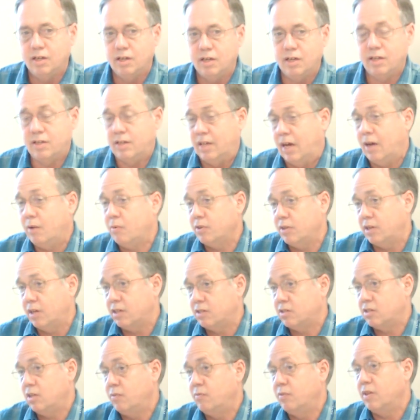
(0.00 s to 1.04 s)
And
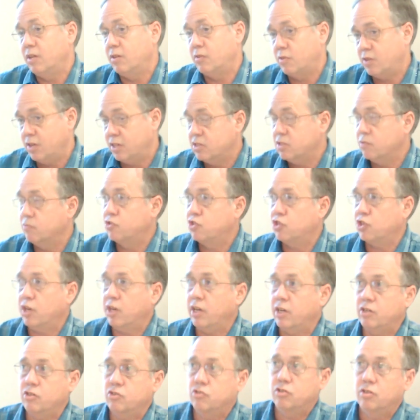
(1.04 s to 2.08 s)
nowadays, and things have
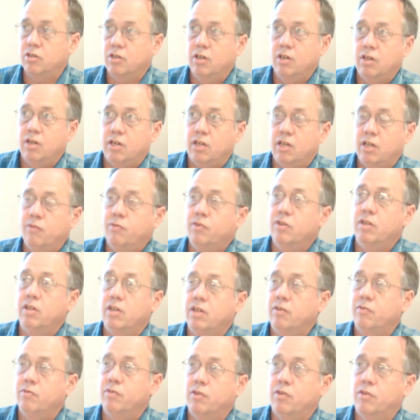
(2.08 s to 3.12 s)
changed. Even
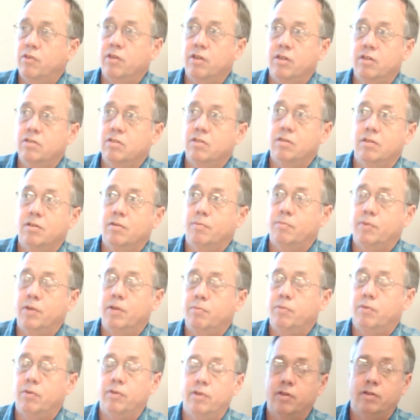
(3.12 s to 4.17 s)
things that
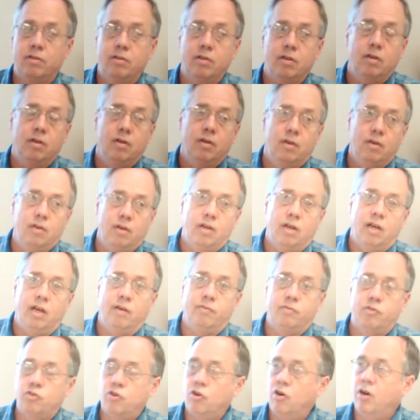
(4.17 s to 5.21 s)
people that
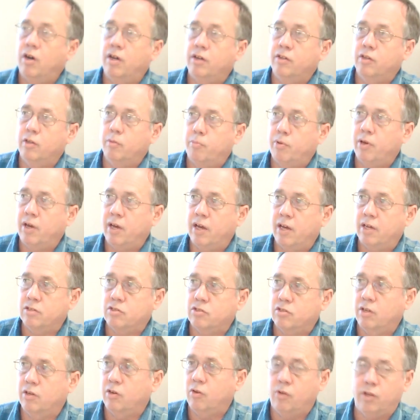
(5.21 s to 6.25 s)
have taught in the past.
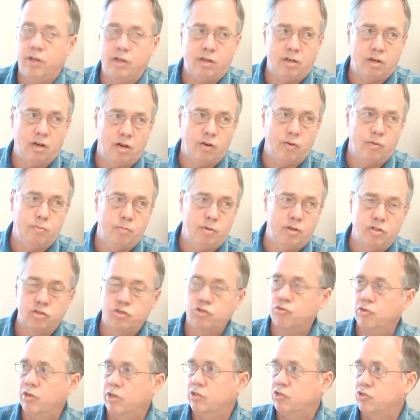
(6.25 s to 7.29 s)
I know, like our
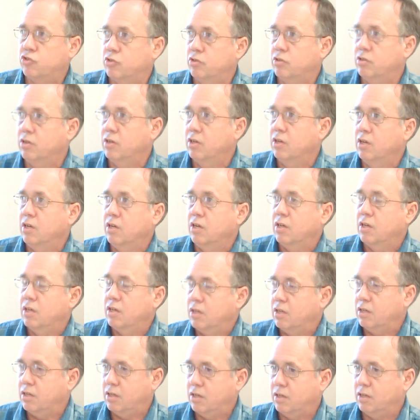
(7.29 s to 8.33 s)
administration,
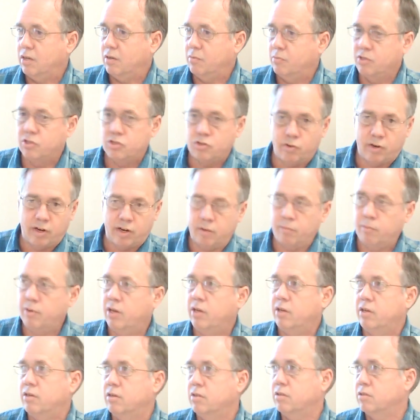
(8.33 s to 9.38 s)
Mr.
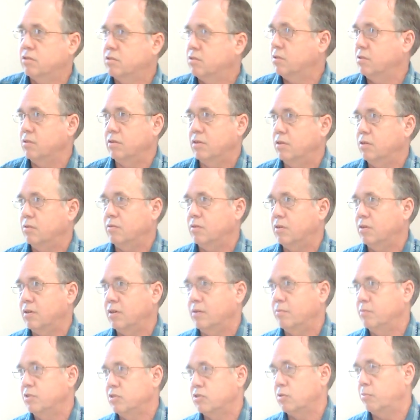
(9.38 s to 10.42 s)
Adamakis and
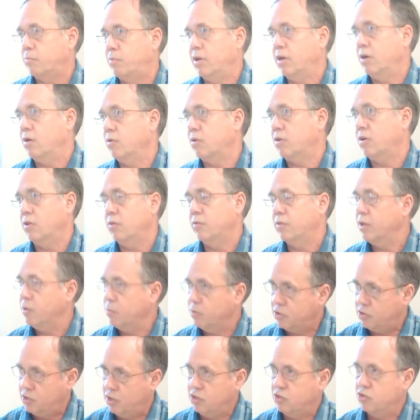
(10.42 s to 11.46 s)
Mr. Perico, they were
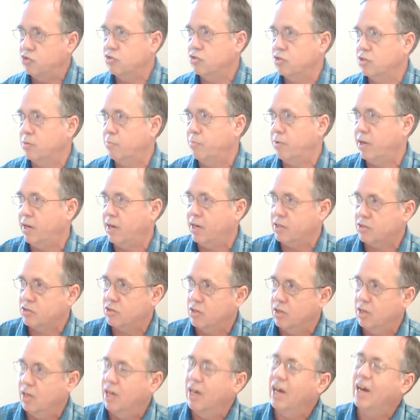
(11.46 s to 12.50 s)
teachers in the past.
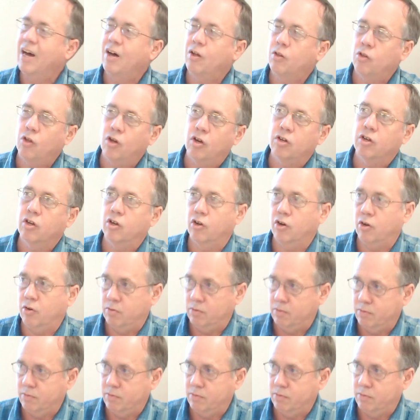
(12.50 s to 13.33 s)
How long ago?